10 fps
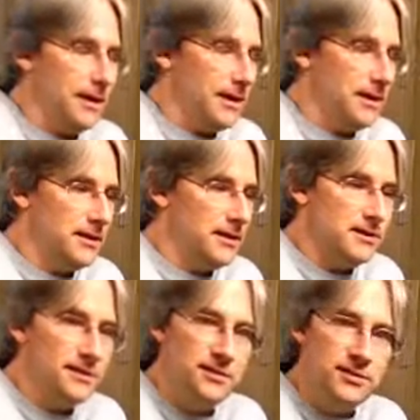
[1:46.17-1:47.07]
and
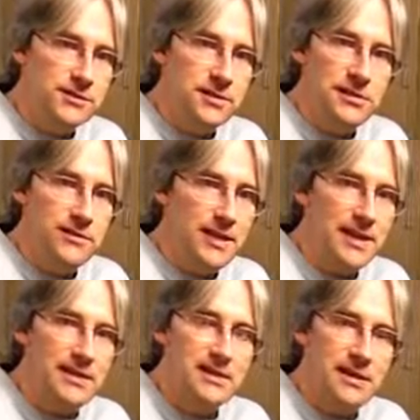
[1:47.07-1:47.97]
just give
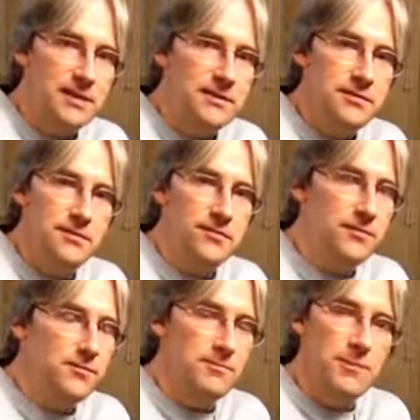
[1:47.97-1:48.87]
that the kind of
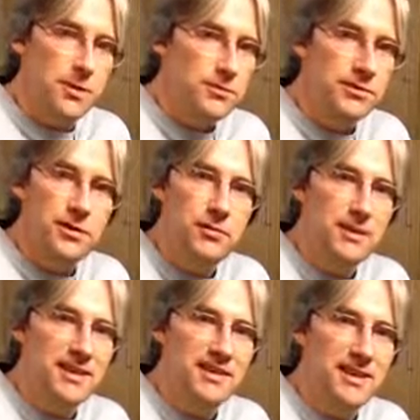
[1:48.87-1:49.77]
mojo
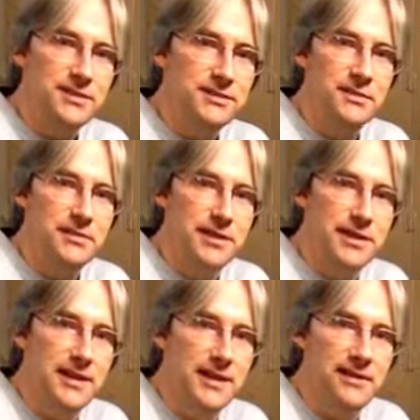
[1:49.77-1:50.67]
and texture that
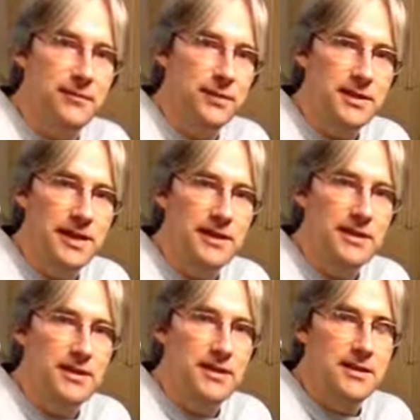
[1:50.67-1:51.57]
I have with the
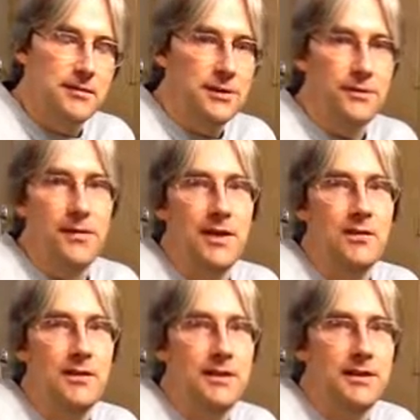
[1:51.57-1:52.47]

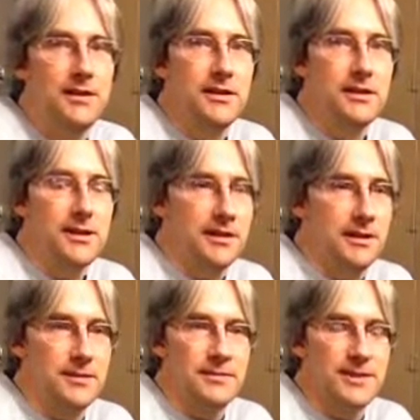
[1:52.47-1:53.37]
Falcon.
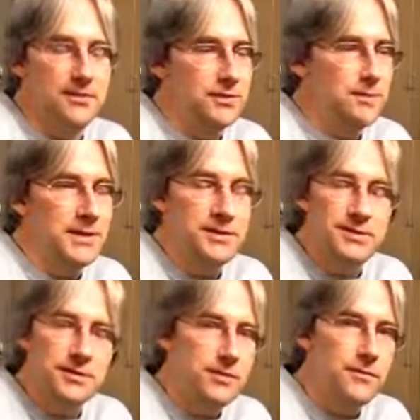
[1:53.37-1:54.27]
That just makes it
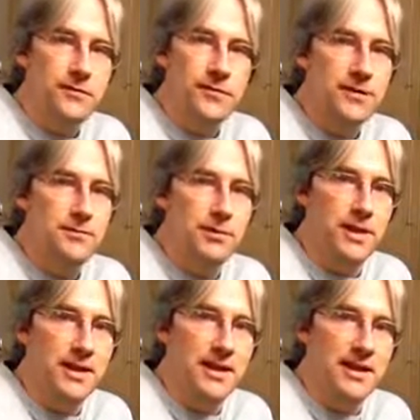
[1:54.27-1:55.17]
so fun to
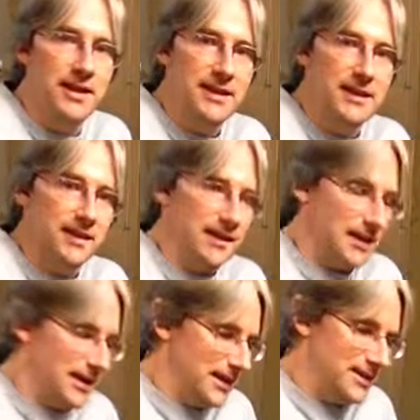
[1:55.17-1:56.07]
play.
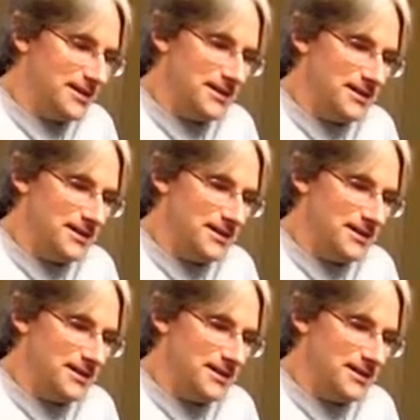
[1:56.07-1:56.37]
And